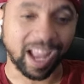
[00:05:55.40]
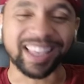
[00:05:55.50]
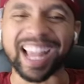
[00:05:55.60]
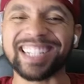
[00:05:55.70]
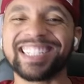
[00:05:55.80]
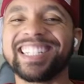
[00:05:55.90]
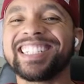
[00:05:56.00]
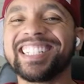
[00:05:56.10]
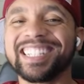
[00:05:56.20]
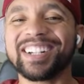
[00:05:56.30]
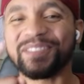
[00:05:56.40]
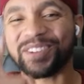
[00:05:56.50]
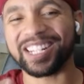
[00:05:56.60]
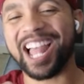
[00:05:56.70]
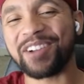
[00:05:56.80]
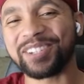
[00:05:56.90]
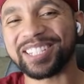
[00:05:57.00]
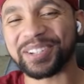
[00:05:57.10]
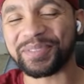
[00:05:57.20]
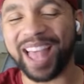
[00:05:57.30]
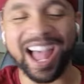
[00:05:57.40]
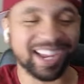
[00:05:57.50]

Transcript: Thanks, Disney, for allowing this to fly.